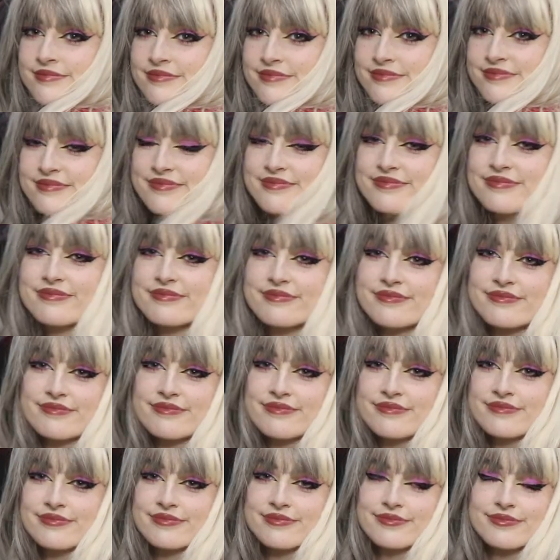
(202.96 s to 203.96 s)

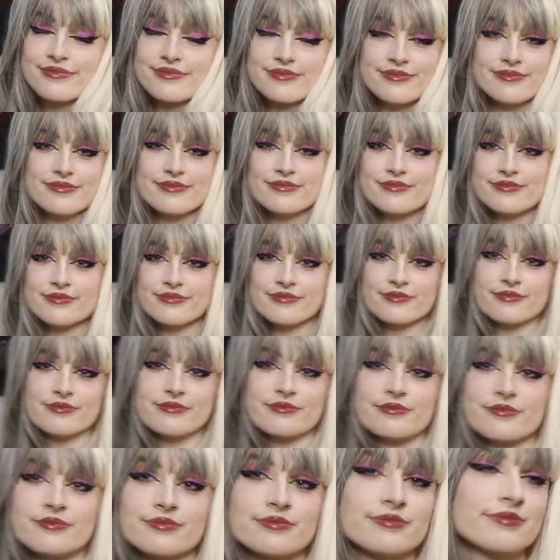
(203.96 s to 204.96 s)

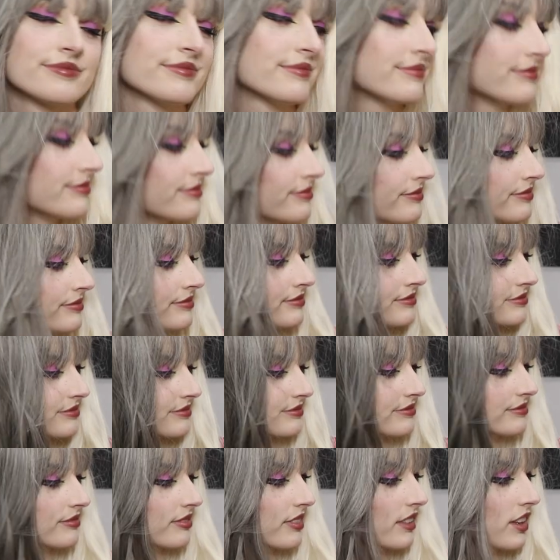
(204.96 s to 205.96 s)

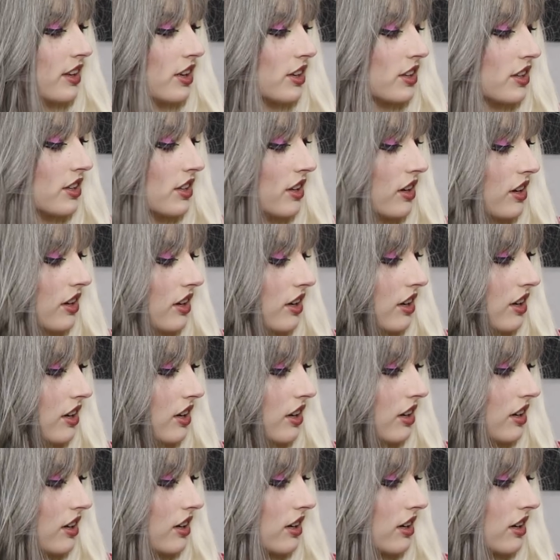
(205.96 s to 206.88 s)
(not speaking)